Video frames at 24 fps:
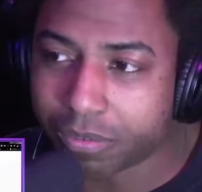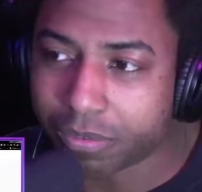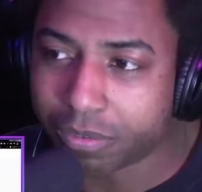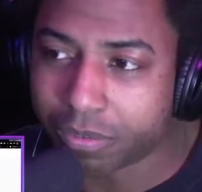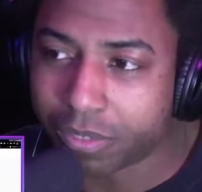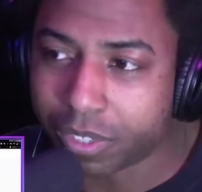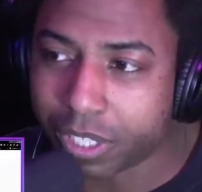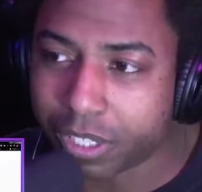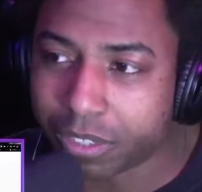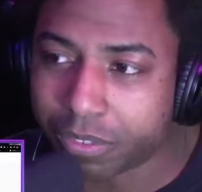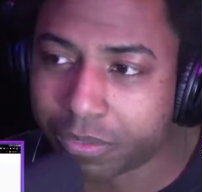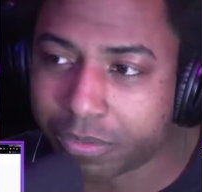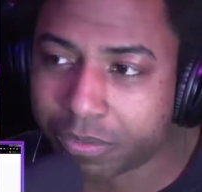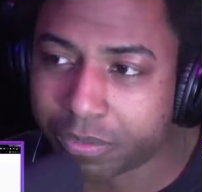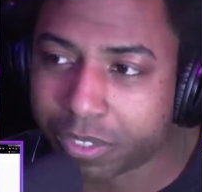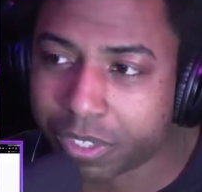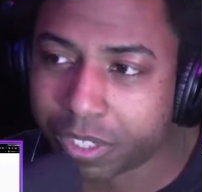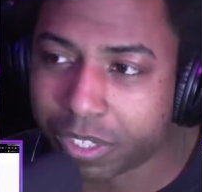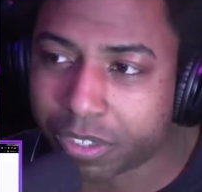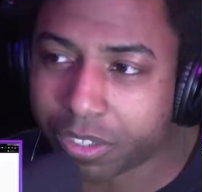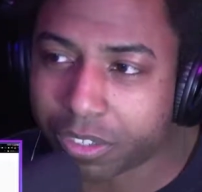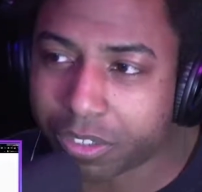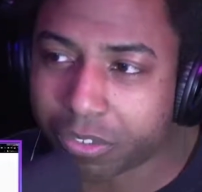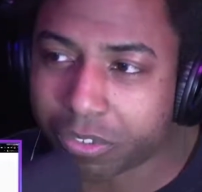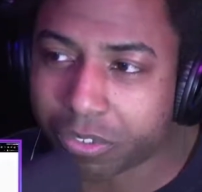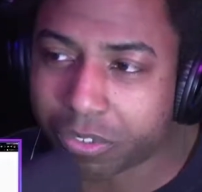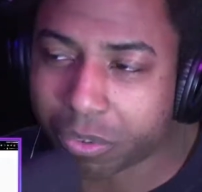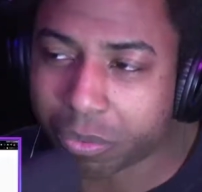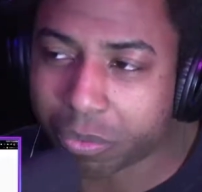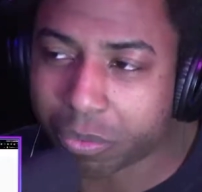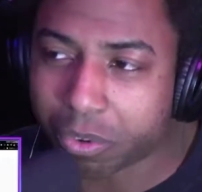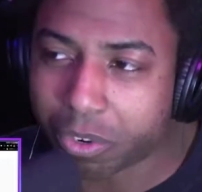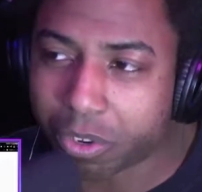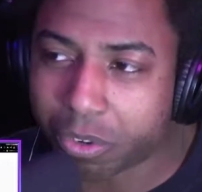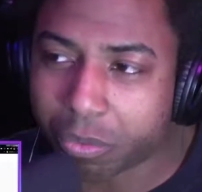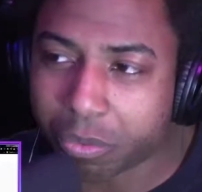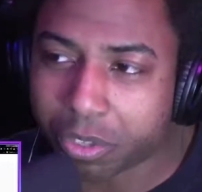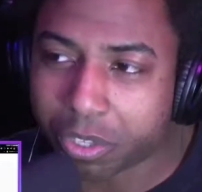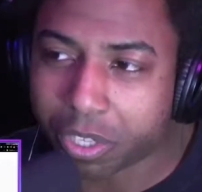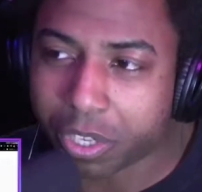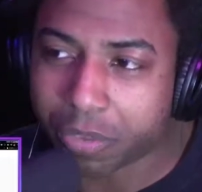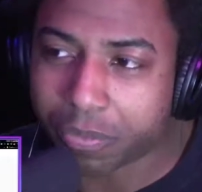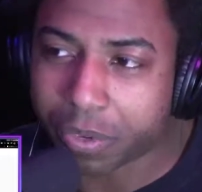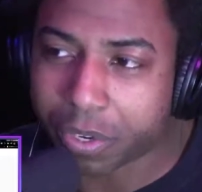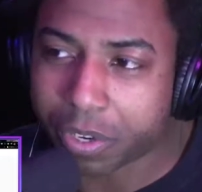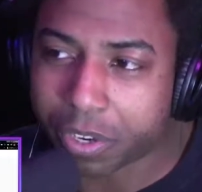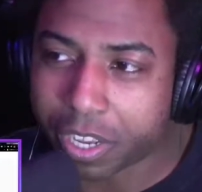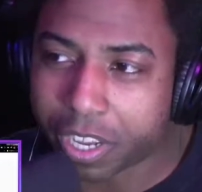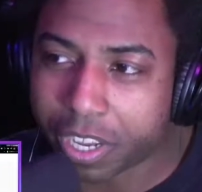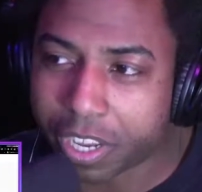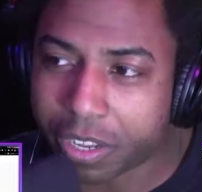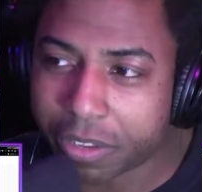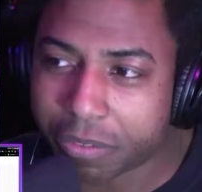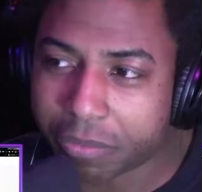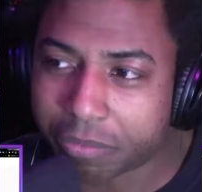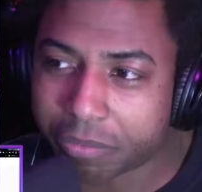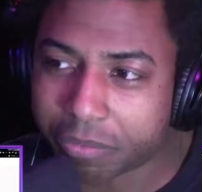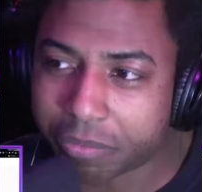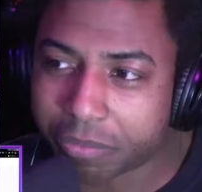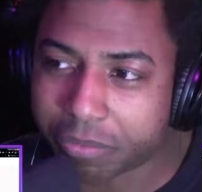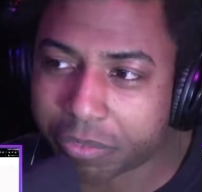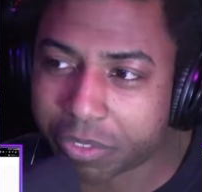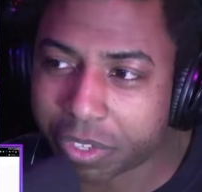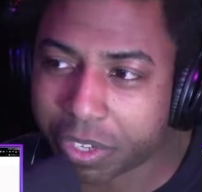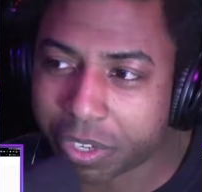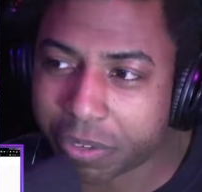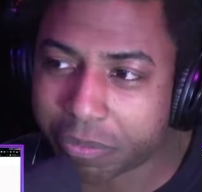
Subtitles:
Well, this is the world we live in now. So,